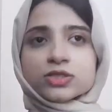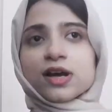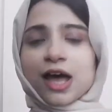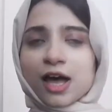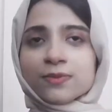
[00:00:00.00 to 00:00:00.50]

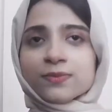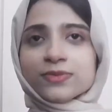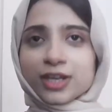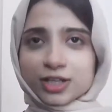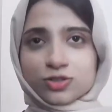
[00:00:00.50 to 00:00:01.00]
I'm
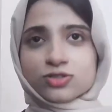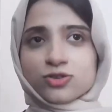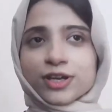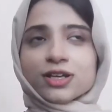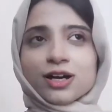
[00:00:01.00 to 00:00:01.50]
yet to
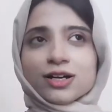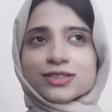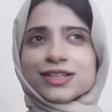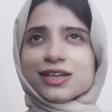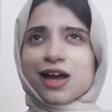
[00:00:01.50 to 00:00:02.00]
join. Uh,
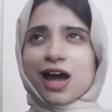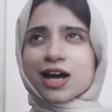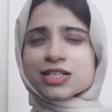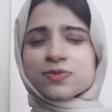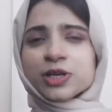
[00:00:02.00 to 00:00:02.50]
they
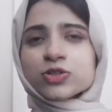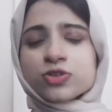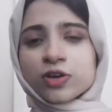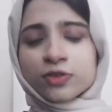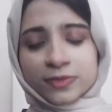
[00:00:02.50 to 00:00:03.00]
asked me to
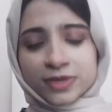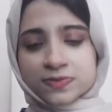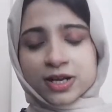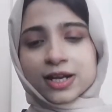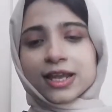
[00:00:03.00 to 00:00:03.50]
join from this
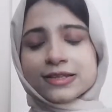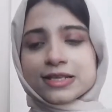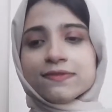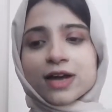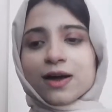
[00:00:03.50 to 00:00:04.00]
Monday
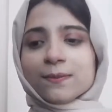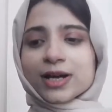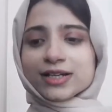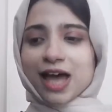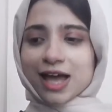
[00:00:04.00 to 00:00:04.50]
itself,
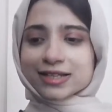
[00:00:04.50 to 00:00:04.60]
but Okay.